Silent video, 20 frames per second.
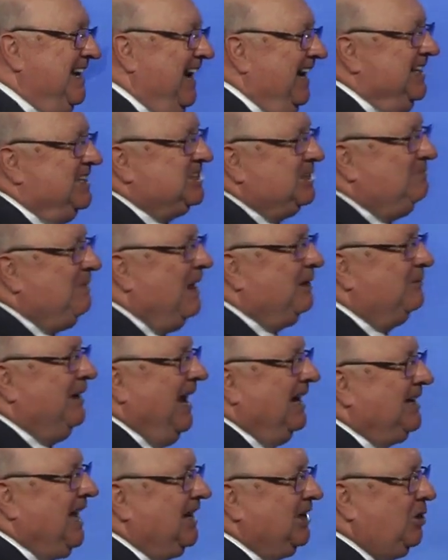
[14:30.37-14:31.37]
And he said, By the way,
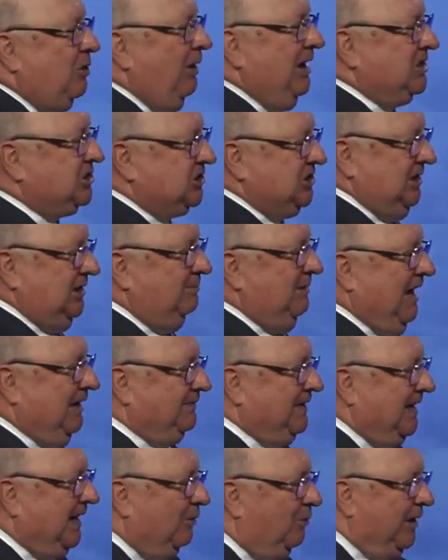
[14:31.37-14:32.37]
I got a question
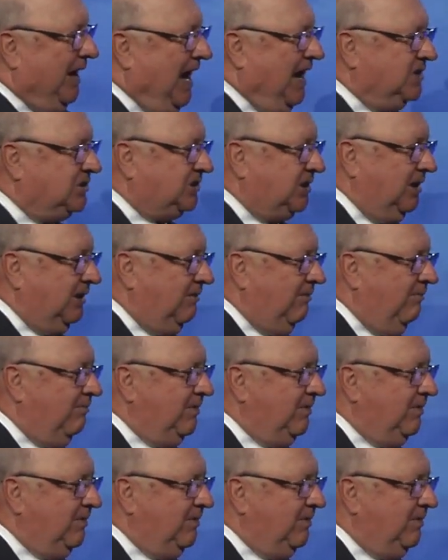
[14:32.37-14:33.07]
about that I want to ask you.